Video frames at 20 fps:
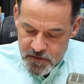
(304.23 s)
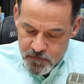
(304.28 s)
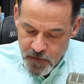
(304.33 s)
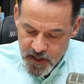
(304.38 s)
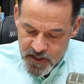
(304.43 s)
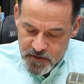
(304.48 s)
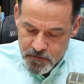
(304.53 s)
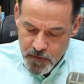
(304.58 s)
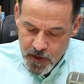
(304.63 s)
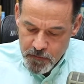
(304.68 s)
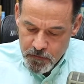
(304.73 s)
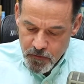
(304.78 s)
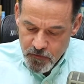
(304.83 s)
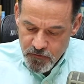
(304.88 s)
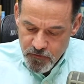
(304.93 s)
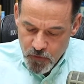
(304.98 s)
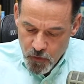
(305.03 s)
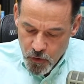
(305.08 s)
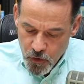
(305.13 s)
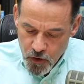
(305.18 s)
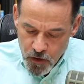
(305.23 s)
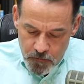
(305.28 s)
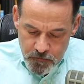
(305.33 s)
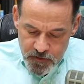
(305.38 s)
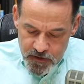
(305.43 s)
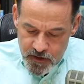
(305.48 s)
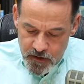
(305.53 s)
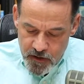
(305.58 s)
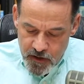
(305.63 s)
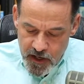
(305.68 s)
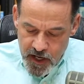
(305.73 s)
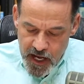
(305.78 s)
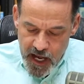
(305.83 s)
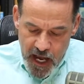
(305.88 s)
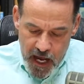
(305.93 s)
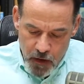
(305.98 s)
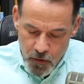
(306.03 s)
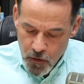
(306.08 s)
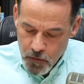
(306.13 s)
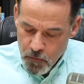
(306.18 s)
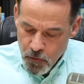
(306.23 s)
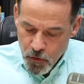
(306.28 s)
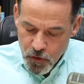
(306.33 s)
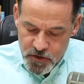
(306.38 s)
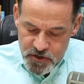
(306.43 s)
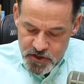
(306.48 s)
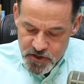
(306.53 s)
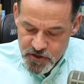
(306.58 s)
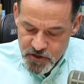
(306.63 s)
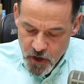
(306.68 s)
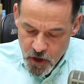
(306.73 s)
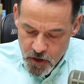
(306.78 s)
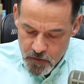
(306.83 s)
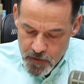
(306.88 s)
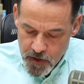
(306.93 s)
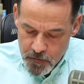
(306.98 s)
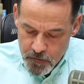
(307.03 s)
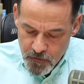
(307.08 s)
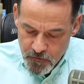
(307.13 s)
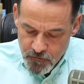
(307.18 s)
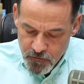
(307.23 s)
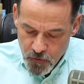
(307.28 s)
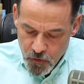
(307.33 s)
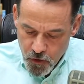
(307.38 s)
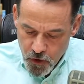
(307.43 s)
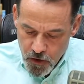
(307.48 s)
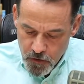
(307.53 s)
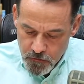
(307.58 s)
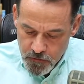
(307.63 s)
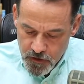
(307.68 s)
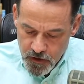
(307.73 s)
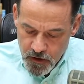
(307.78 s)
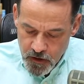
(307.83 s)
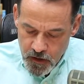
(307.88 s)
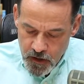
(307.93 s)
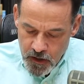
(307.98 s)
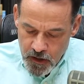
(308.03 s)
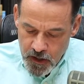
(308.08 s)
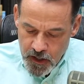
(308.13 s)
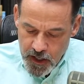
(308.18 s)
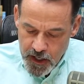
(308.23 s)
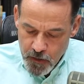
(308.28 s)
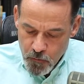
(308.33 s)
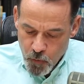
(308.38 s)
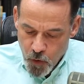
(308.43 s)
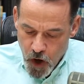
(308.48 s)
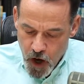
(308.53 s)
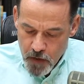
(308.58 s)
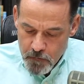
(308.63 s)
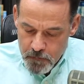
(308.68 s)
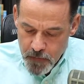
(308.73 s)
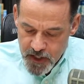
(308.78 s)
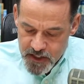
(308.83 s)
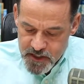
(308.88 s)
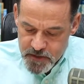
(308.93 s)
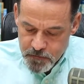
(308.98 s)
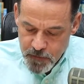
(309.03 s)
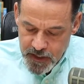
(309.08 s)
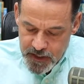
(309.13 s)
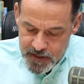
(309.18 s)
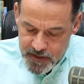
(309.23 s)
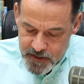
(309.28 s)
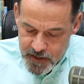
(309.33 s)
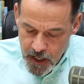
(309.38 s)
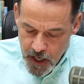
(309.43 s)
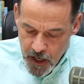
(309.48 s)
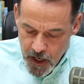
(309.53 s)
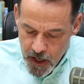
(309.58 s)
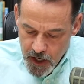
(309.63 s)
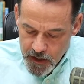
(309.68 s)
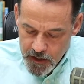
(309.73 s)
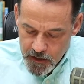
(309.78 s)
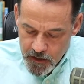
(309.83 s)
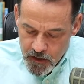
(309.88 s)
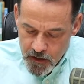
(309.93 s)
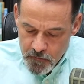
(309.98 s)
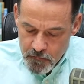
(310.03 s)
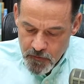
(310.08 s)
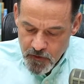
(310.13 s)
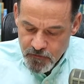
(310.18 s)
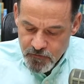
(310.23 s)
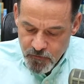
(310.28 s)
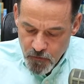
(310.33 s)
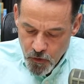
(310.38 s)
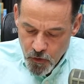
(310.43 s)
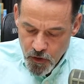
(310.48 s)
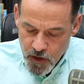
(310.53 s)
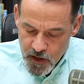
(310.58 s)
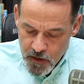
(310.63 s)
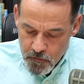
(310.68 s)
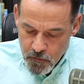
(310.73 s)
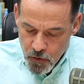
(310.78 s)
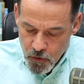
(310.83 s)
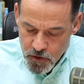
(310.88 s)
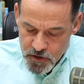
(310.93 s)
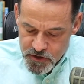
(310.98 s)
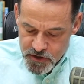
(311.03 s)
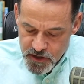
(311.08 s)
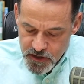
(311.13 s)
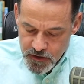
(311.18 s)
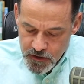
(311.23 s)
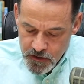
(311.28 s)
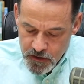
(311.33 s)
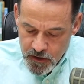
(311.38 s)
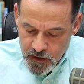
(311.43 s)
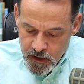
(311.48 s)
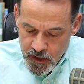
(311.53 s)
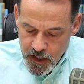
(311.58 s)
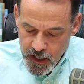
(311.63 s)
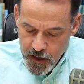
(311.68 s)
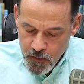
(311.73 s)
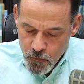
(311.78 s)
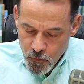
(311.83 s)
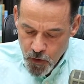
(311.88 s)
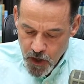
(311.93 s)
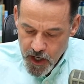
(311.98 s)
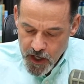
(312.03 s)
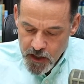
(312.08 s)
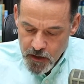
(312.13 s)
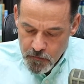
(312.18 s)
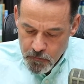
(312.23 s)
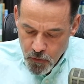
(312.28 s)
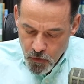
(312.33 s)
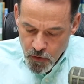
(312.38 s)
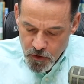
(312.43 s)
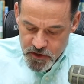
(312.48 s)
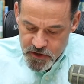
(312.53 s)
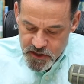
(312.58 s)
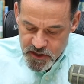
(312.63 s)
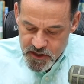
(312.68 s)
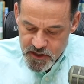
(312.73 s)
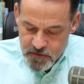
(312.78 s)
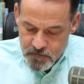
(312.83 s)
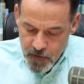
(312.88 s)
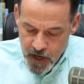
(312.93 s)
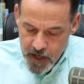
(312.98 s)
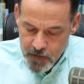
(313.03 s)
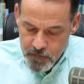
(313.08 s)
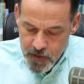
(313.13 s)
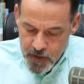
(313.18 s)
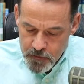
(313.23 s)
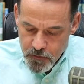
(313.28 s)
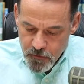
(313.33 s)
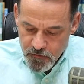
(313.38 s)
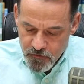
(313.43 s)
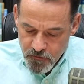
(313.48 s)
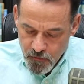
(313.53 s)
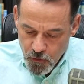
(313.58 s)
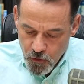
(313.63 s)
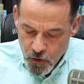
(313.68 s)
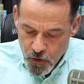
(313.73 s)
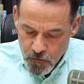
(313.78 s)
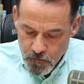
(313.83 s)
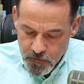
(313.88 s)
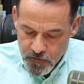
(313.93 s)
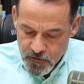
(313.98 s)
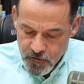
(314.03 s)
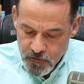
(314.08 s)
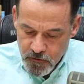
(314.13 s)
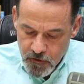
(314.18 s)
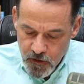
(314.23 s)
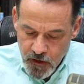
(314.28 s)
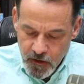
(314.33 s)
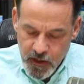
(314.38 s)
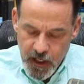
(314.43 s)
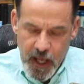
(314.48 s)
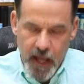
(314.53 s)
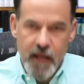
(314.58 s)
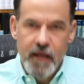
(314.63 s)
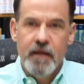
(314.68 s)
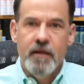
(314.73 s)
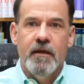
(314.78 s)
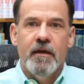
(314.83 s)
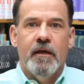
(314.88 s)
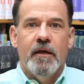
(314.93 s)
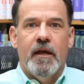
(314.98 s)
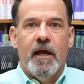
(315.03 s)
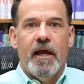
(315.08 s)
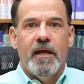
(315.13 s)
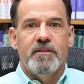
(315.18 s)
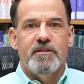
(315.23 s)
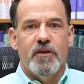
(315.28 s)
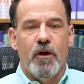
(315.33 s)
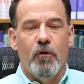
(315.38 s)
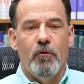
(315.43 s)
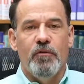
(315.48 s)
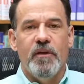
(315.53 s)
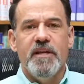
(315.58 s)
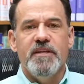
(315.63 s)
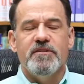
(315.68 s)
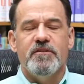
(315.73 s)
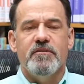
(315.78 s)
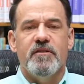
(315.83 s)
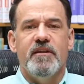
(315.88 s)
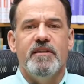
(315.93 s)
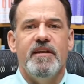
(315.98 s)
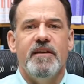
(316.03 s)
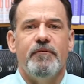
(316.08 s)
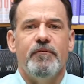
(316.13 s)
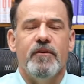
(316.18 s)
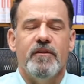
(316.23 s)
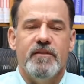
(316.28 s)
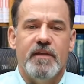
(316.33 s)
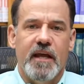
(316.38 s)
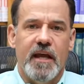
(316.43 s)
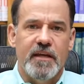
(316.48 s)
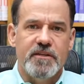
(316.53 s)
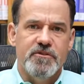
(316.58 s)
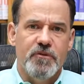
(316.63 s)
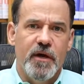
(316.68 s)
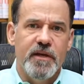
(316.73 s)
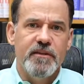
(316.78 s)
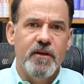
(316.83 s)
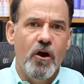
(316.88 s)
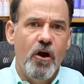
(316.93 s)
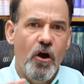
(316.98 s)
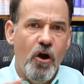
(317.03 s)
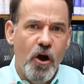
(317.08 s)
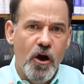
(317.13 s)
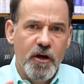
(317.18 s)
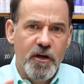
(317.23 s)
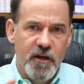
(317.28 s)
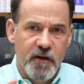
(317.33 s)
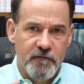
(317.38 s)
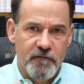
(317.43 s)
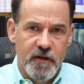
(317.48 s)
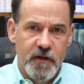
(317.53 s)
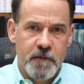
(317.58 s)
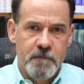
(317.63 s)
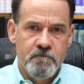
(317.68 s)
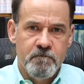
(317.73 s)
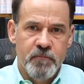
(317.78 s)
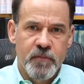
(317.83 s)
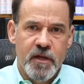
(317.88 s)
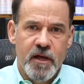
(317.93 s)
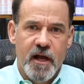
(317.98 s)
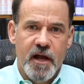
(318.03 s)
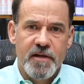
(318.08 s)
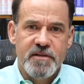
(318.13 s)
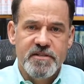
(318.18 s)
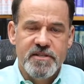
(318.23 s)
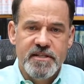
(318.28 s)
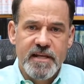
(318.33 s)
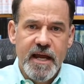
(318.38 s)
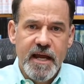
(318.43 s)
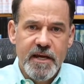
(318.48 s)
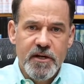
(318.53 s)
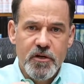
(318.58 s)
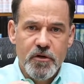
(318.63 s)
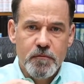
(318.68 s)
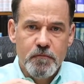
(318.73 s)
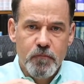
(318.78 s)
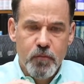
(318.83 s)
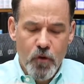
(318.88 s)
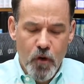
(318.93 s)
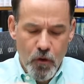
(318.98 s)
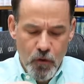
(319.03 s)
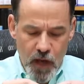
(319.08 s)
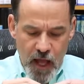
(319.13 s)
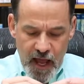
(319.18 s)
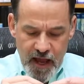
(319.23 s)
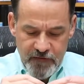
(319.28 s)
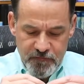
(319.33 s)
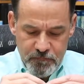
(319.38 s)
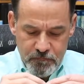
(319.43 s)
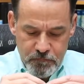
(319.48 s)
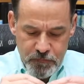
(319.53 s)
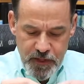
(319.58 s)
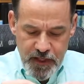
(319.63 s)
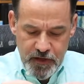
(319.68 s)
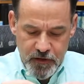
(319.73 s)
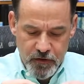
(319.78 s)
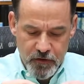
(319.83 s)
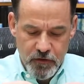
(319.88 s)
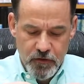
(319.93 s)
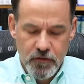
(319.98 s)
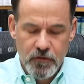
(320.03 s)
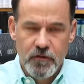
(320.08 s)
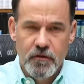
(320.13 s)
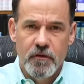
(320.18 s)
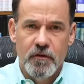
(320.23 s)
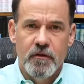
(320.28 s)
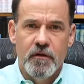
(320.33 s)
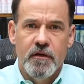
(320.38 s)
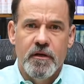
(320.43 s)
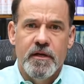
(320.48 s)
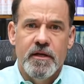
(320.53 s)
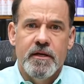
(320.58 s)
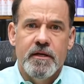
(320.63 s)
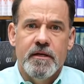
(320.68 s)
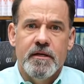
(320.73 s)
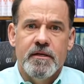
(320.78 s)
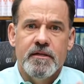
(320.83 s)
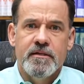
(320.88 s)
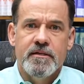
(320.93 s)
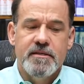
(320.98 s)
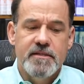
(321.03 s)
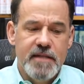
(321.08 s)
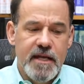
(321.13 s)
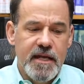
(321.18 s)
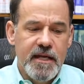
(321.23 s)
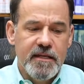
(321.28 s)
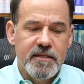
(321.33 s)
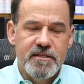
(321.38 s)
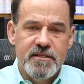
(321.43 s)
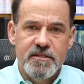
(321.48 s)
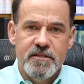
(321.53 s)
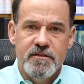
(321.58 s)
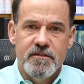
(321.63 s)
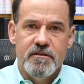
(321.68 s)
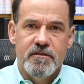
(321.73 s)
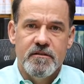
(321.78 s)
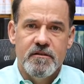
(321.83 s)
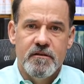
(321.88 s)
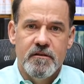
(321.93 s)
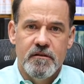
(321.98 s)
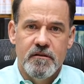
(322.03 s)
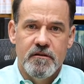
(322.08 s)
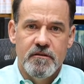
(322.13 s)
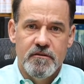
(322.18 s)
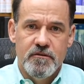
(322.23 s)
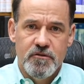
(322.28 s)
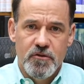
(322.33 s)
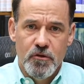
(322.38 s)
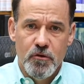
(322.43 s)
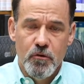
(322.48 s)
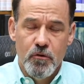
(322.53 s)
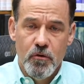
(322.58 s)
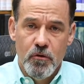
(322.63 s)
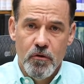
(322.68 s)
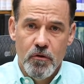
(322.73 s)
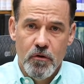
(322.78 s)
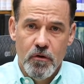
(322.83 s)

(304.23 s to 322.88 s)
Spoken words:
must be performed, how abortions are to be performed, and what must be done before an abortion, and where abortions may be performed. Okay? And so these are the different things. So at the heart of it, a standard pro-life bill seeks to